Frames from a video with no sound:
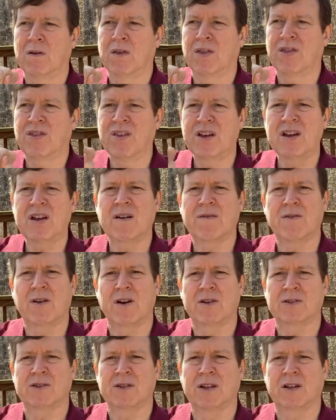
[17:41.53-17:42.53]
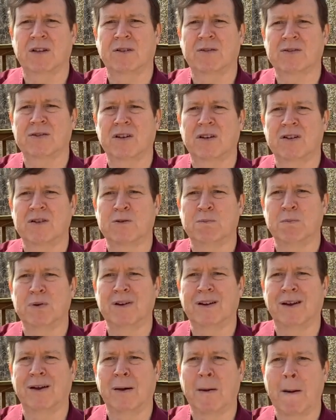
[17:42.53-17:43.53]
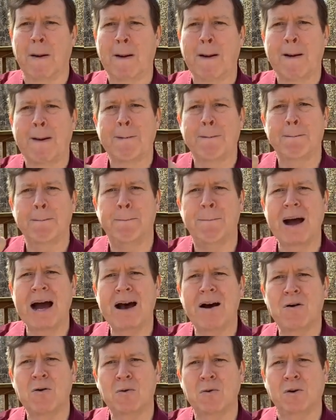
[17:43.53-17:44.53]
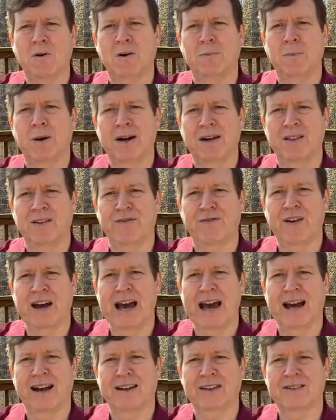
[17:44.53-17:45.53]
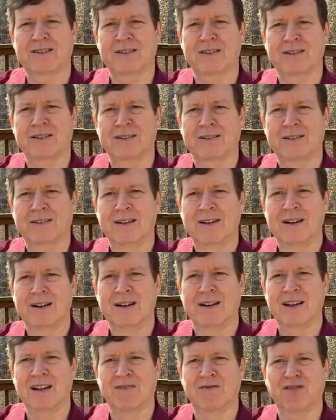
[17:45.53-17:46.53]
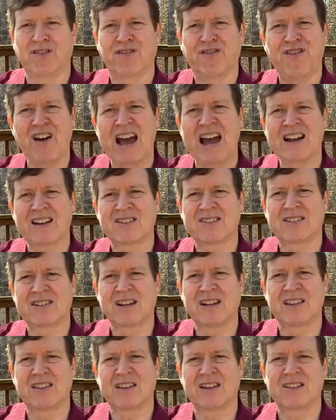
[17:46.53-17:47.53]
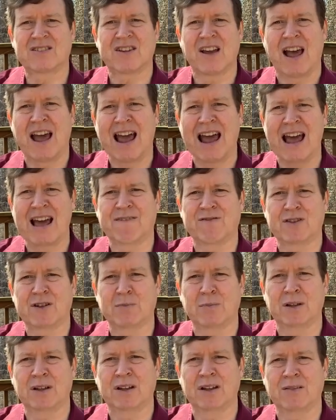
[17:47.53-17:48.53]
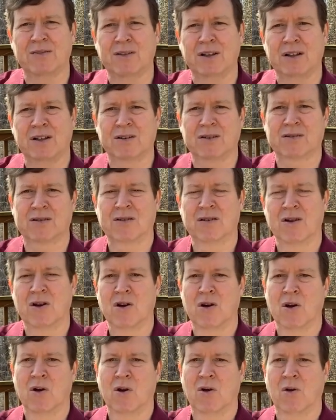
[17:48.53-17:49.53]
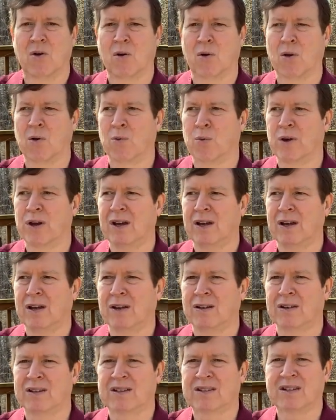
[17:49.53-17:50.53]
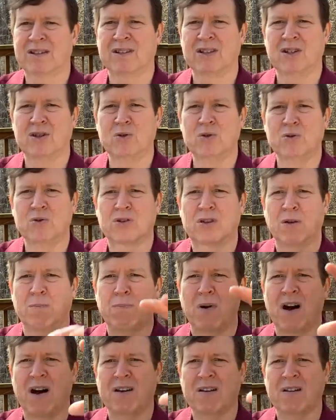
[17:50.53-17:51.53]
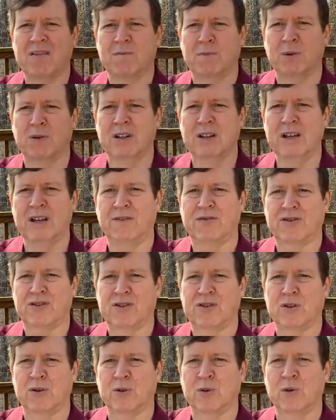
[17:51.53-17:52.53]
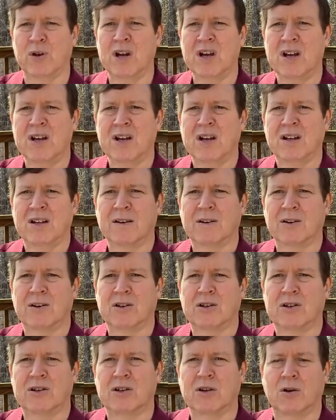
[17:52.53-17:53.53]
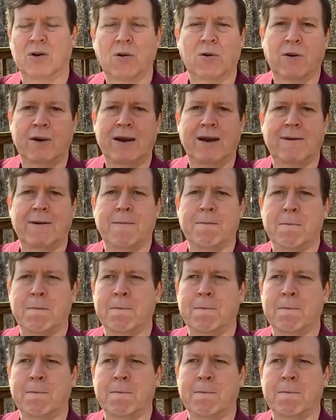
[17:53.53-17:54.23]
think of ourselves as being bound by the facts. If the facts say this, I have to believe this. Or we use the body of beliefs to, to create